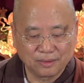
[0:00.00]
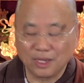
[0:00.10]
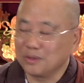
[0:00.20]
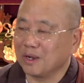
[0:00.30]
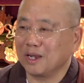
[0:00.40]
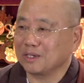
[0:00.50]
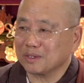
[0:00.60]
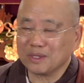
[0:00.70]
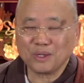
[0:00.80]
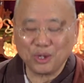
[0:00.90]
Then your
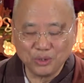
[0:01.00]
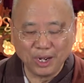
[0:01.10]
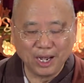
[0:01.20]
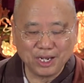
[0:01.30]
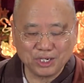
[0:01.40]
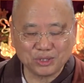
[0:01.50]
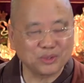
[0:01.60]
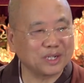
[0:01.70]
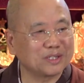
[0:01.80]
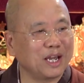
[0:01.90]
eyes
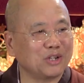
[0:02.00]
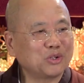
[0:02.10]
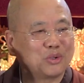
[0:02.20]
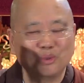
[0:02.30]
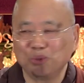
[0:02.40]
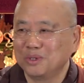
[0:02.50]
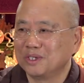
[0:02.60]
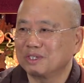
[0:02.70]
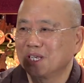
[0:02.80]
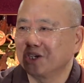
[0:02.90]
don't attach
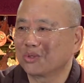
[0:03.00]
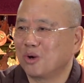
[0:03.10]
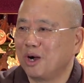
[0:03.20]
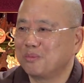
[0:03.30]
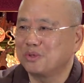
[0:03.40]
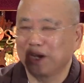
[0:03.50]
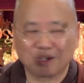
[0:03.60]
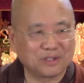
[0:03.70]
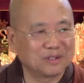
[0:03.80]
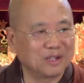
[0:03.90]
to sensual
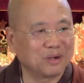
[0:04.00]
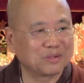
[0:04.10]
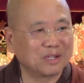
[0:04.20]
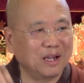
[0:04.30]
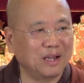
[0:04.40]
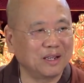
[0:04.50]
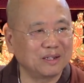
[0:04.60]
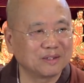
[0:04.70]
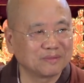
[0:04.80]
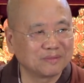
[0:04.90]
objects outside.